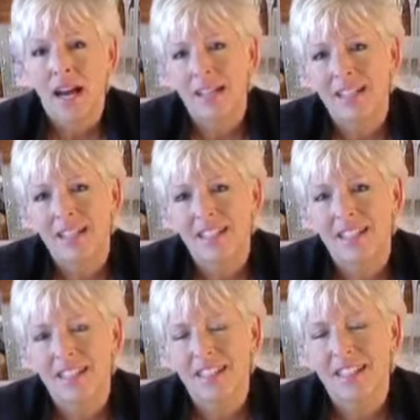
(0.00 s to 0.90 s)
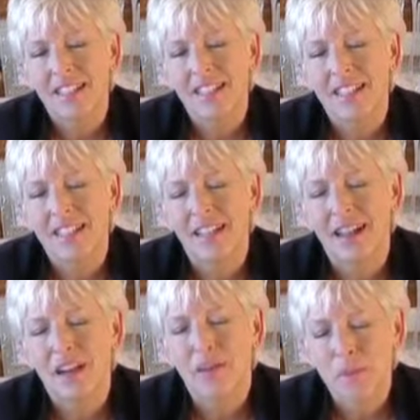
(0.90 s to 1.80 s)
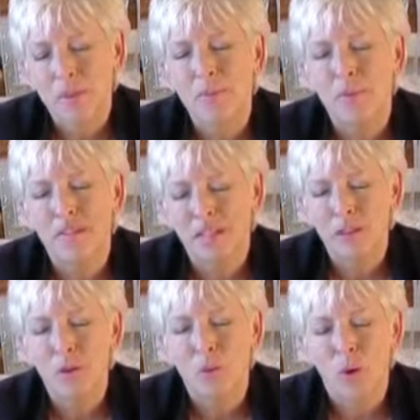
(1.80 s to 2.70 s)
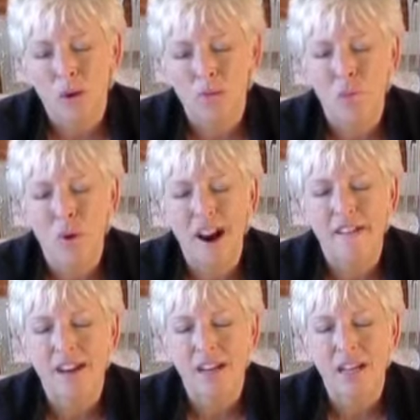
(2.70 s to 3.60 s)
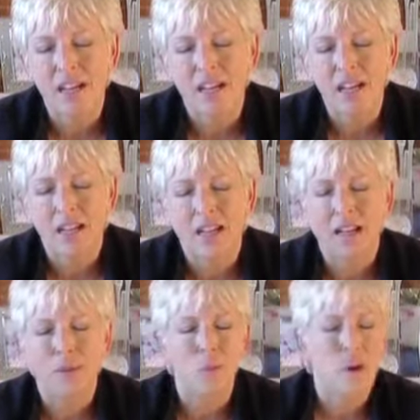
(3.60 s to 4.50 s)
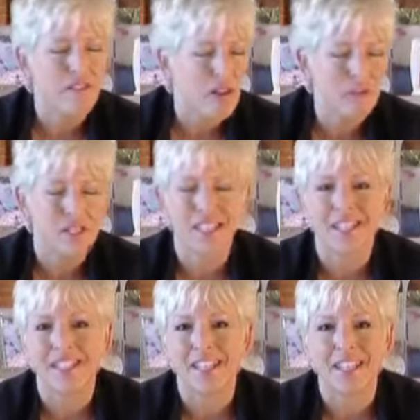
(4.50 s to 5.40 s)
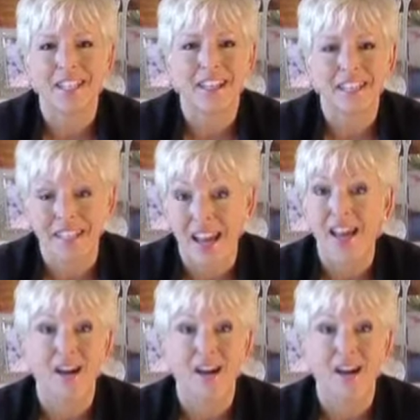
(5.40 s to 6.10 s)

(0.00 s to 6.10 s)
And I can remember still what I was wearing, where I was sitting that day.